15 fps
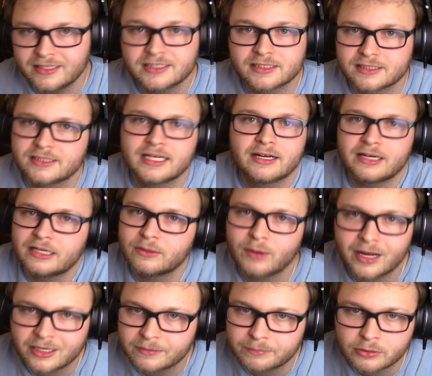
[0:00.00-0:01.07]
they just stare at you
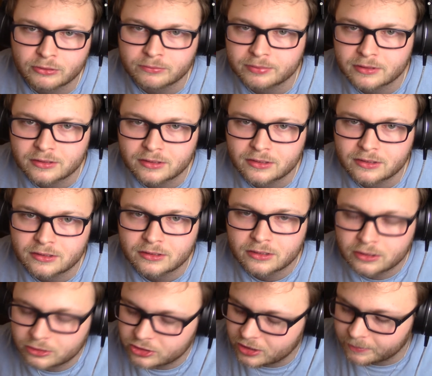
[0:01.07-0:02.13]
while you poop.
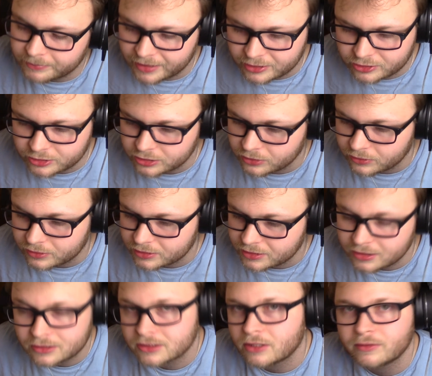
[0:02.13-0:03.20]
Or jump on your
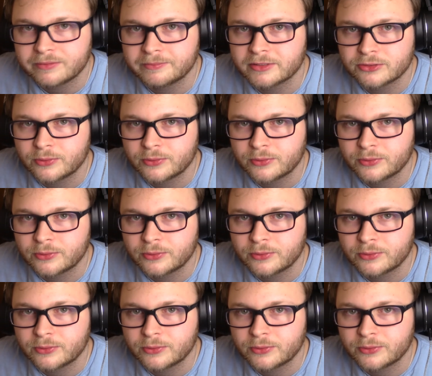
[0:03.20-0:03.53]
shoulders. There's no in